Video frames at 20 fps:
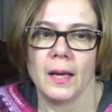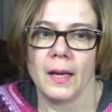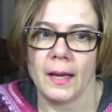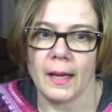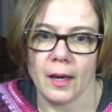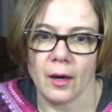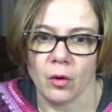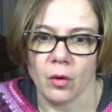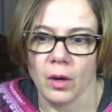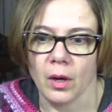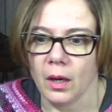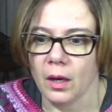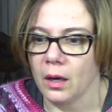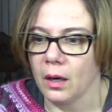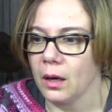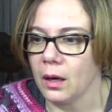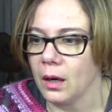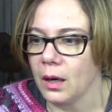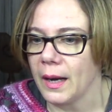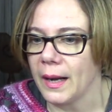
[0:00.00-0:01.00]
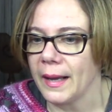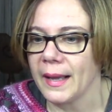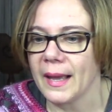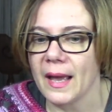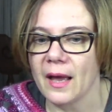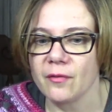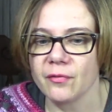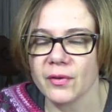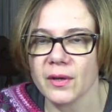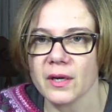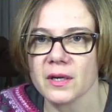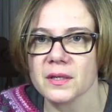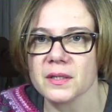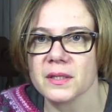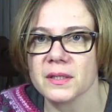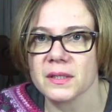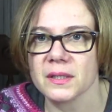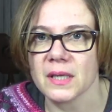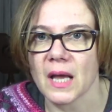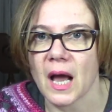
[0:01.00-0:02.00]
Now, uh, I have here
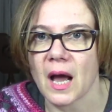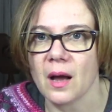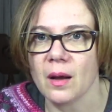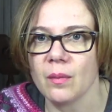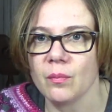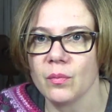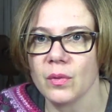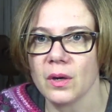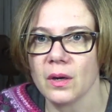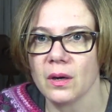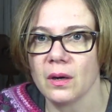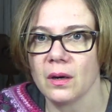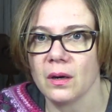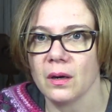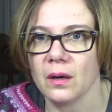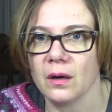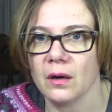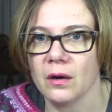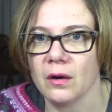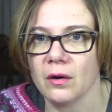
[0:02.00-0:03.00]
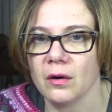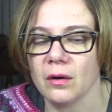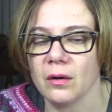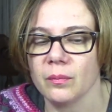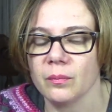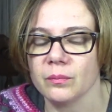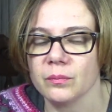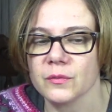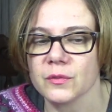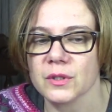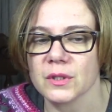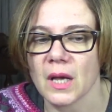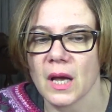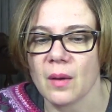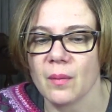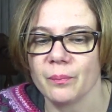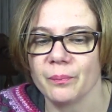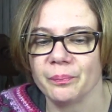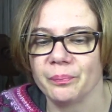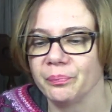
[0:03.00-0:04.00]
some, uh,
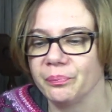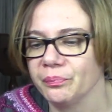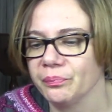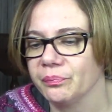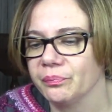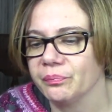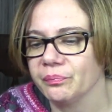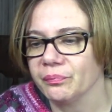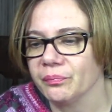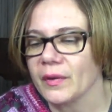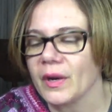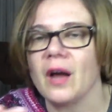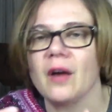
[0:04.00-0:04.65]
some mm,